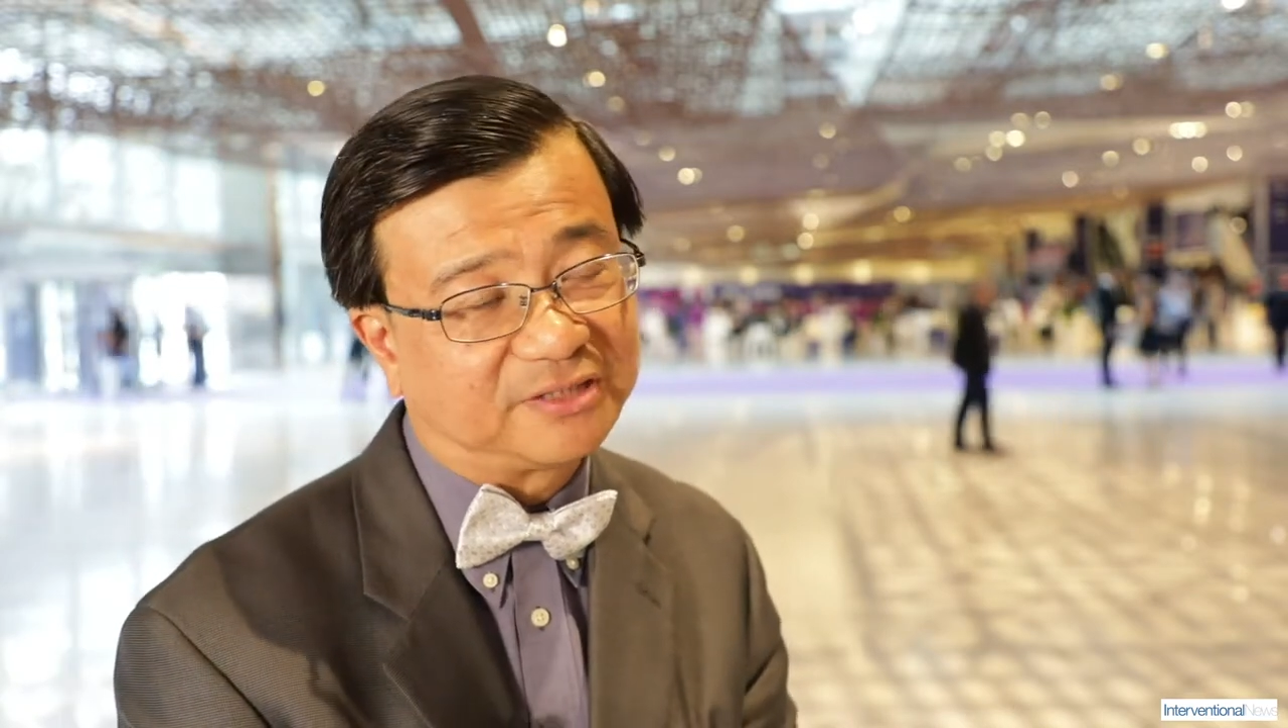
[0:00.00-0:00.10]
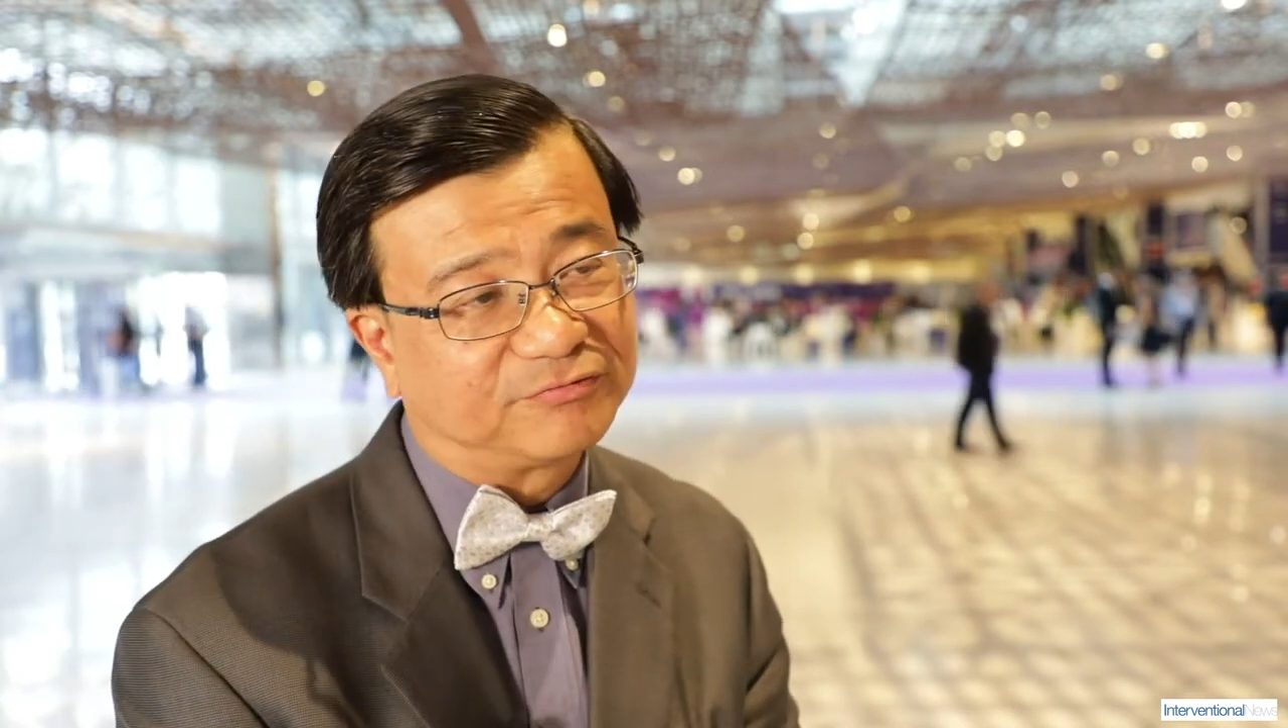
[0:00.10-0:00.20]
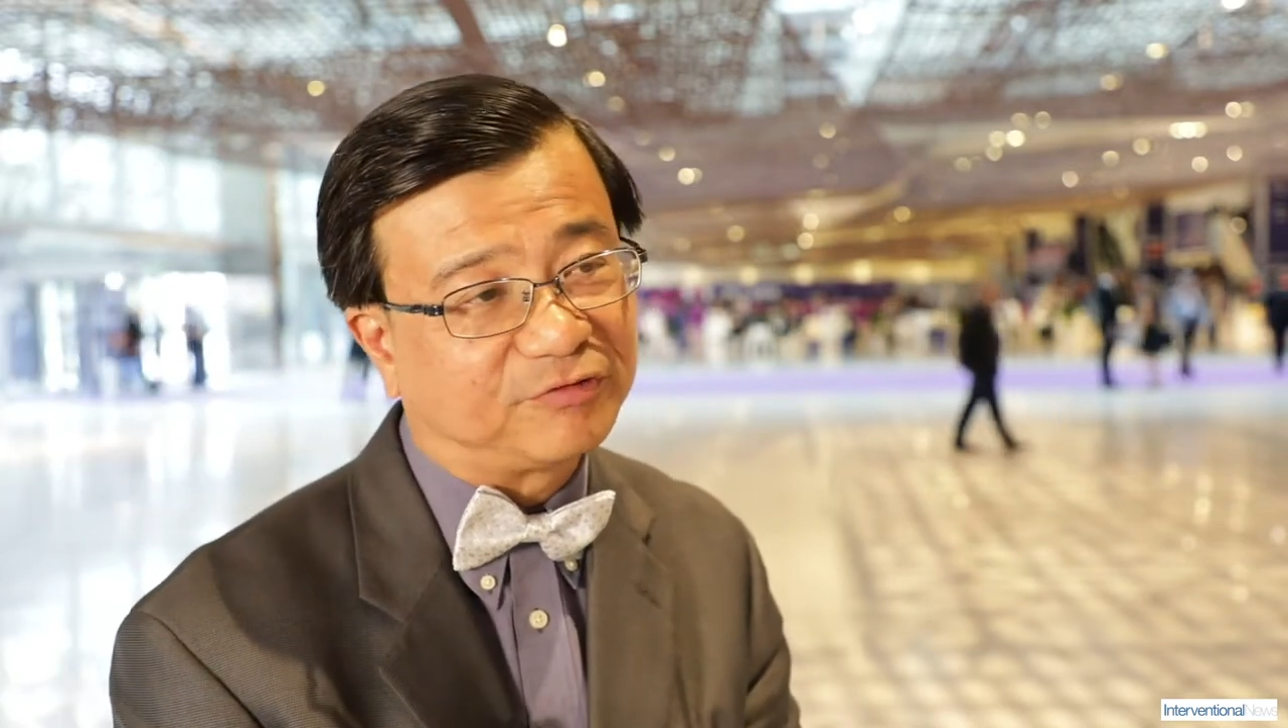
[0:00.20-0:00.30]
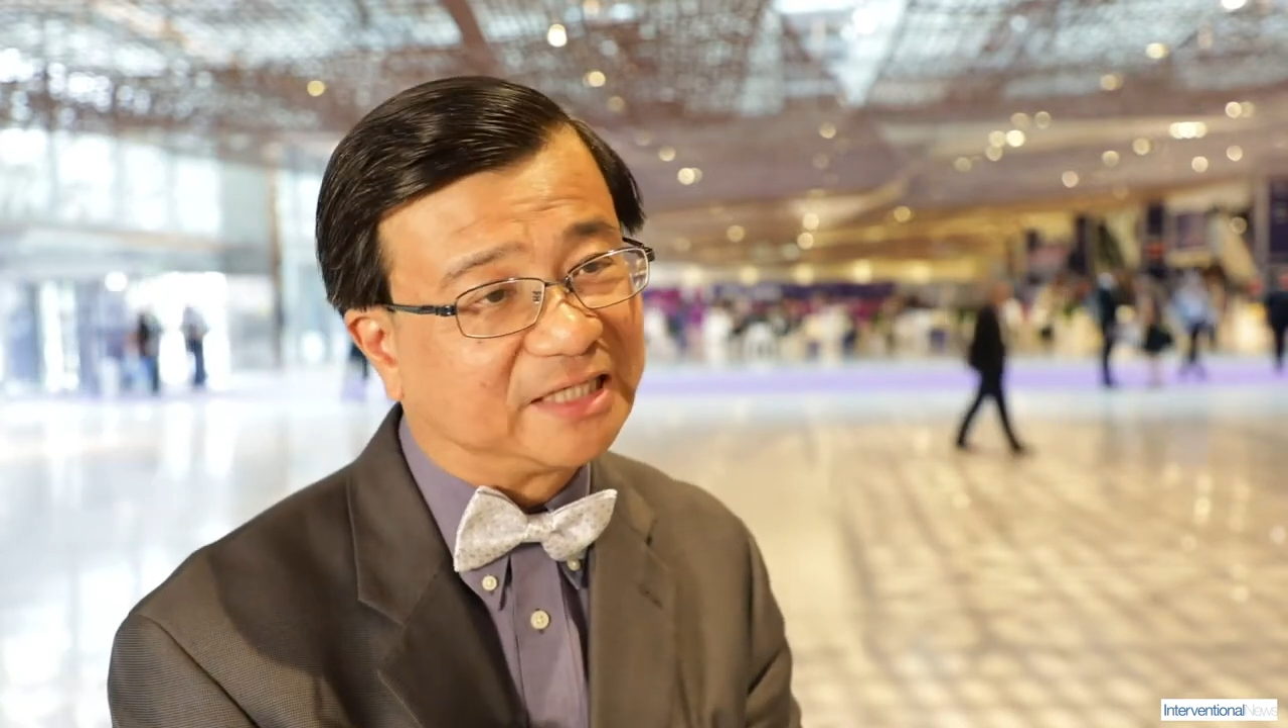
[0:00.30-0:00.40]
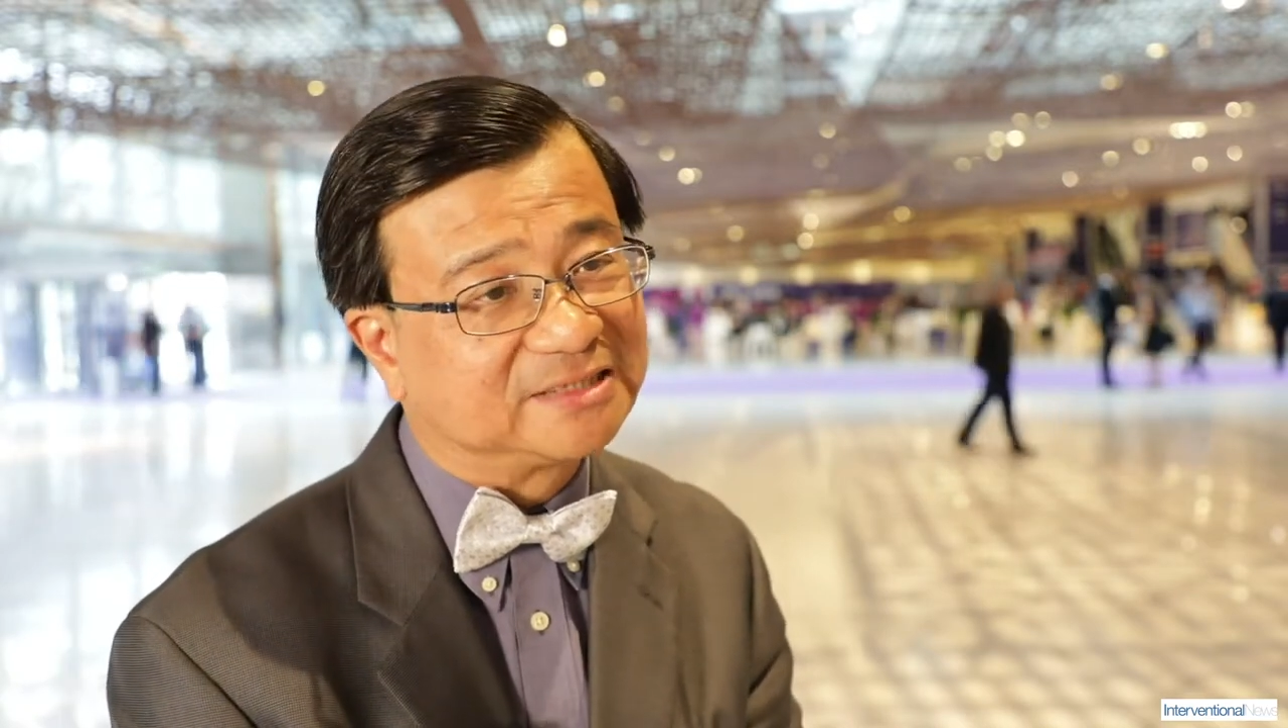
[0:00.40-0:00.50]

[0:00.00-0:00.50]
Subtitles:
like for